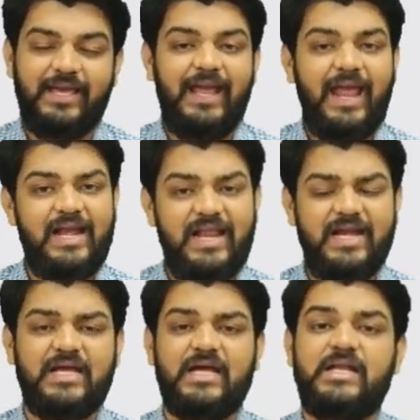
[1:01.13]
And
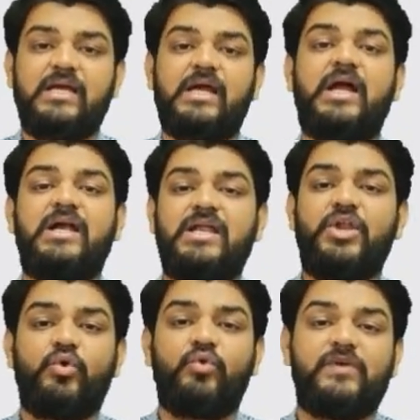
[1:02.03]
later
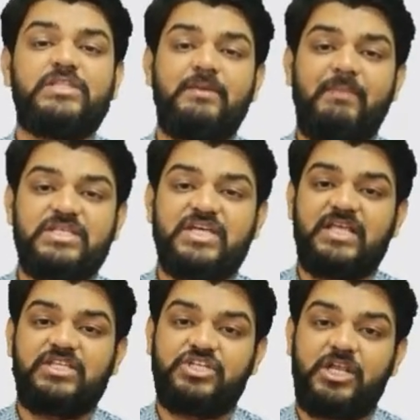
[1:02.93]
continue with the major
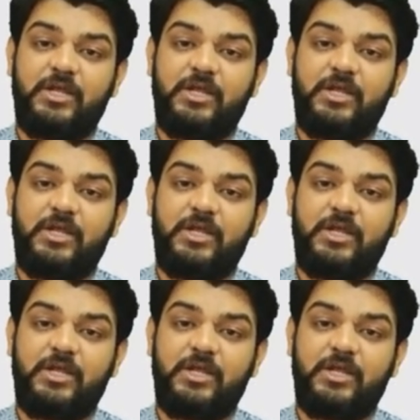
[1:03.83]
engineering